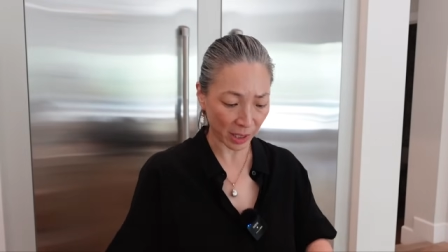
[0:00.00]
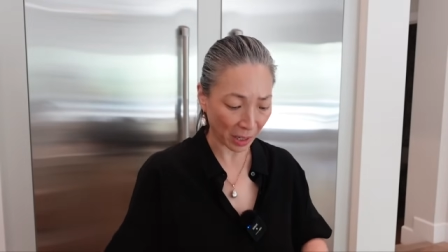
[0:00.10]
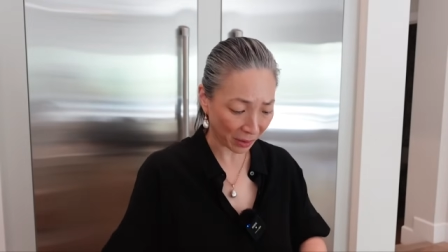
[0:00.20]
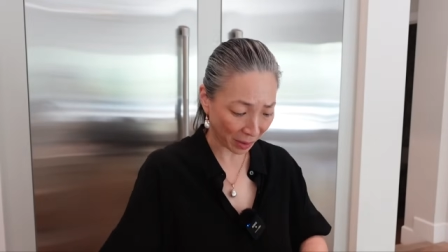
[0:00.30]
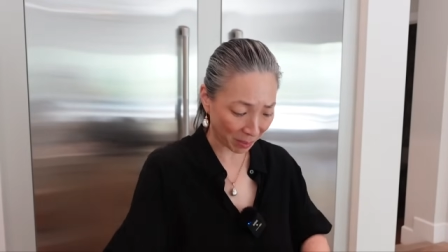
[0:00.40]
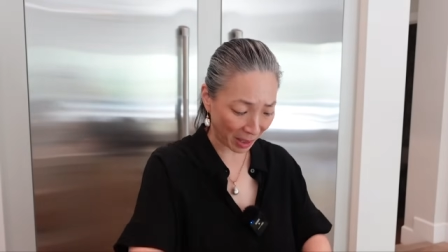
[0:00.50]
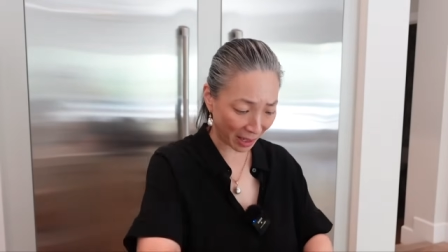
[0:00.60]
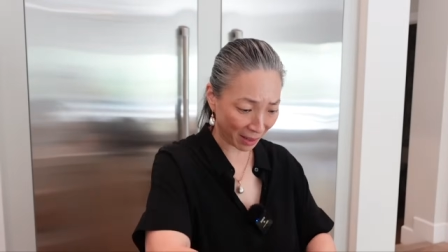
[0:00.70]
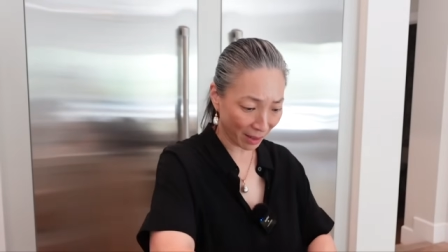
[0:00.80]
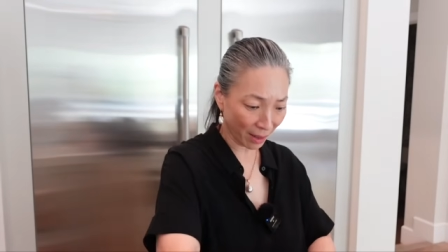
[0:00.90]
down on
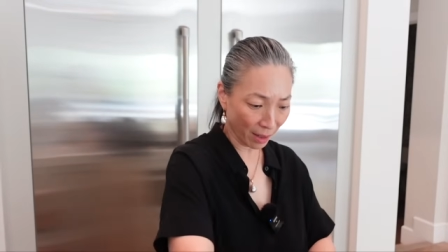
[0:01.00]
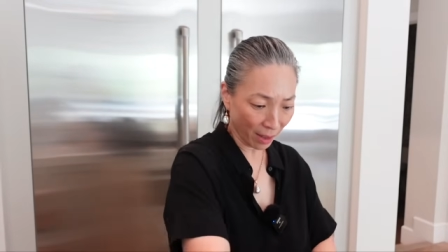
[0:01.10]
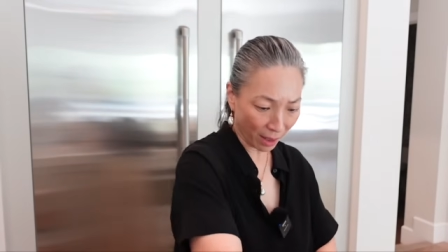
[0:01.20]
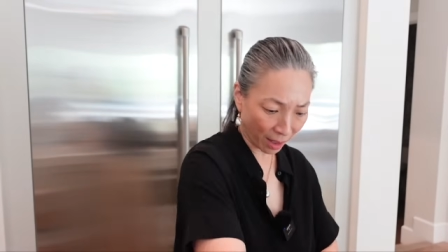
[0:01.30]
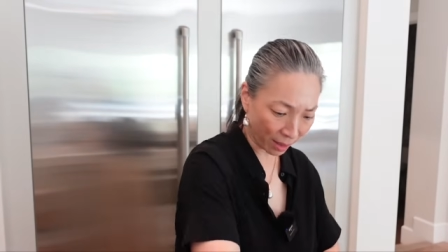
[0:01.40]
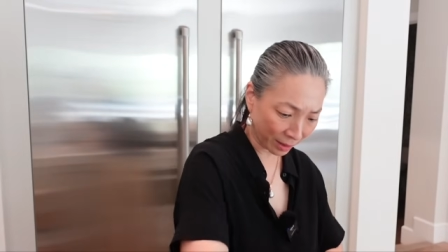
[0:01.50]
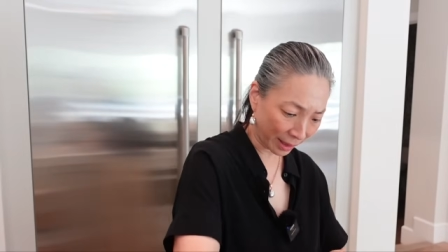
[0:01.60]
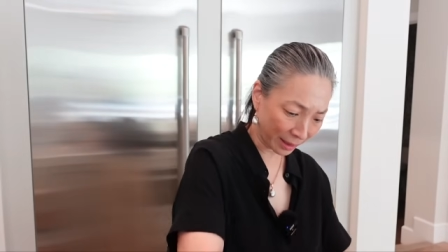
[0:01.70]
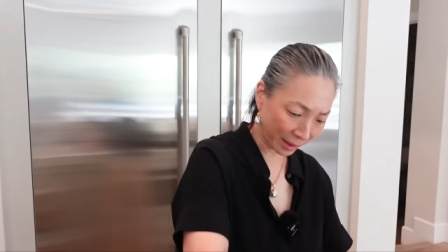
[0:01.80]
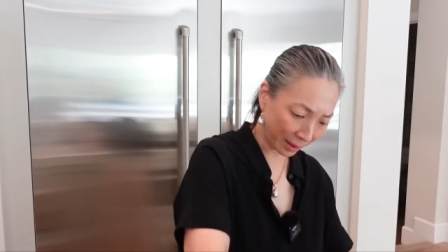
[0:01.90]
me uh,
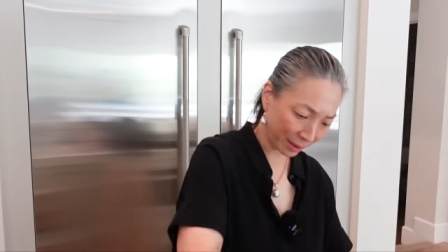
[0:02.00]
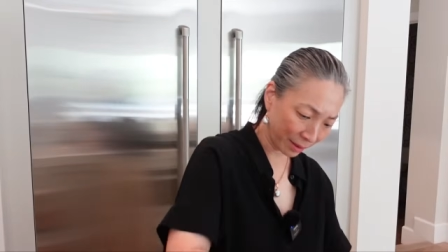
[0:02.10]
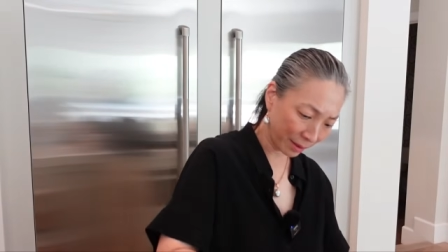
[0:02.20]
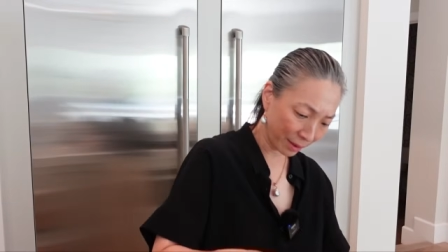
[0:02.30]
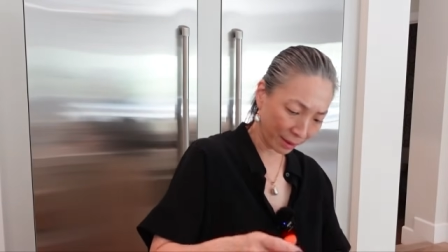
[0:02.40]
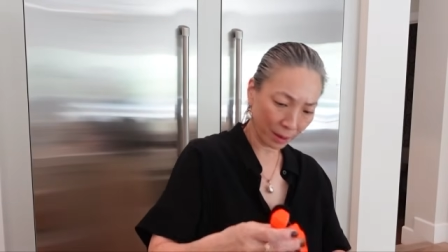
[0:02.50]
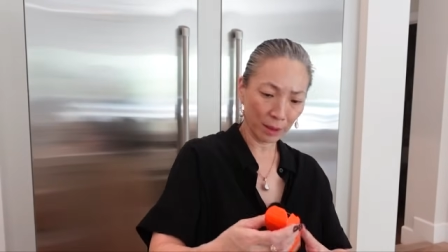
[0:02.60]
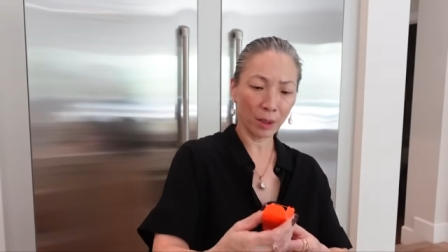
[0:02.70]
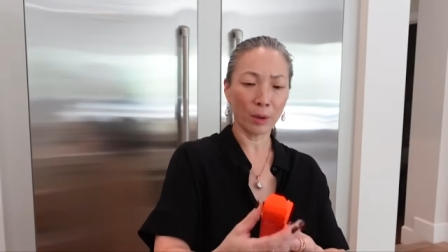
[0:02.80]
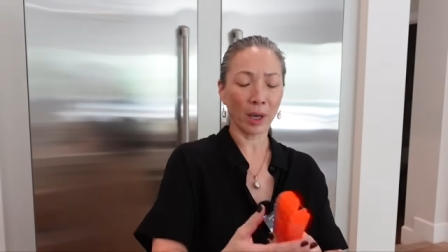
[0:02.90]
lately.
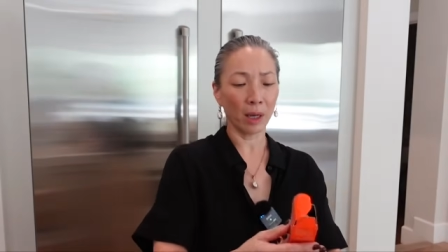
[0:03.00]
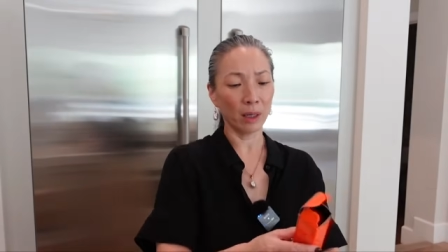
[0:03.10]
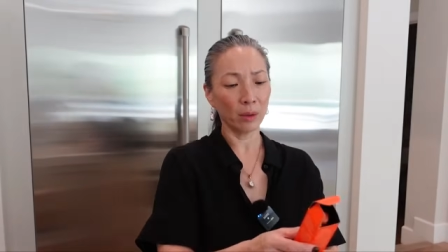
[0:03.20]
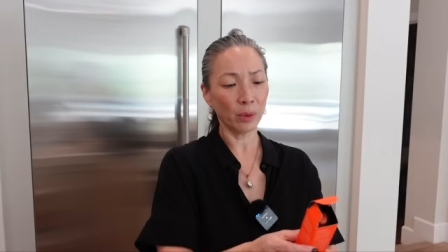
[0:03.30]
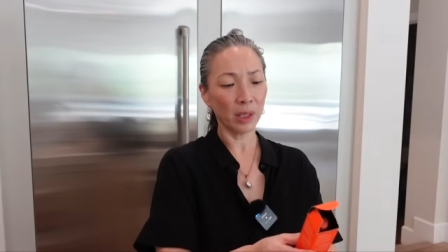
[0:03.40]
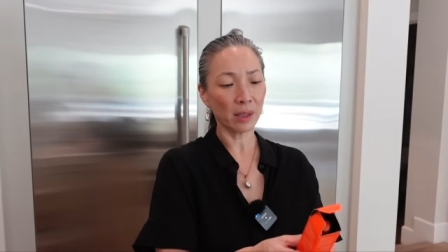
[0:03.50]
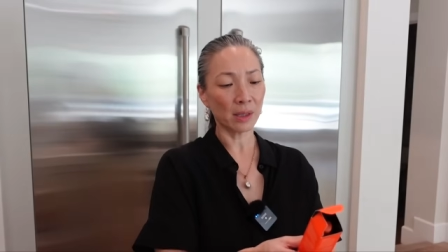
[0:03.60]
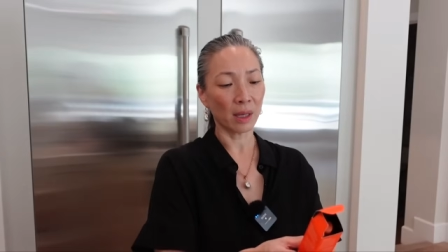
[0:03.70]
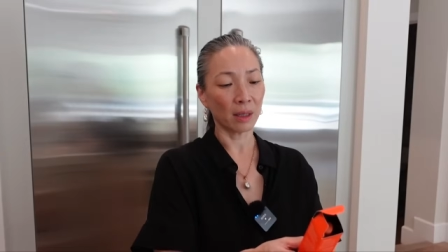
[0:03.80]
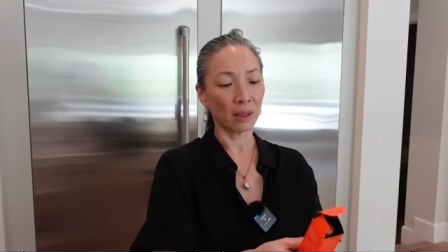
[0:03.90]
Okay, what did they
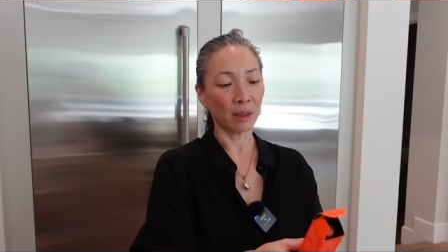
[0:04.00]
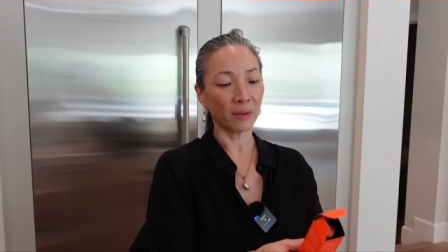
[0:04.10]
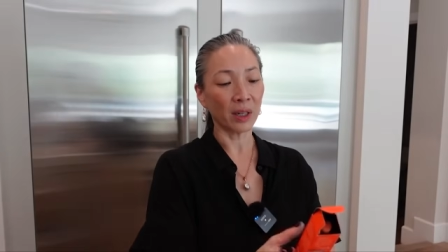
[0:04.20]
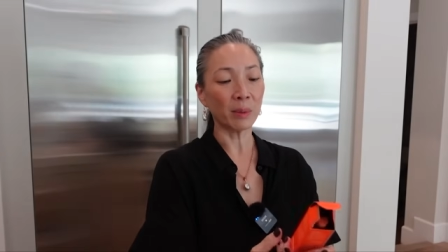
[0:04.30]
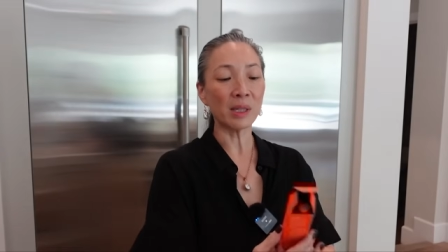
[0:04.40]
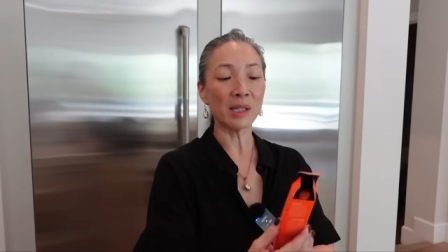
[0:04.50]
send? The vitamin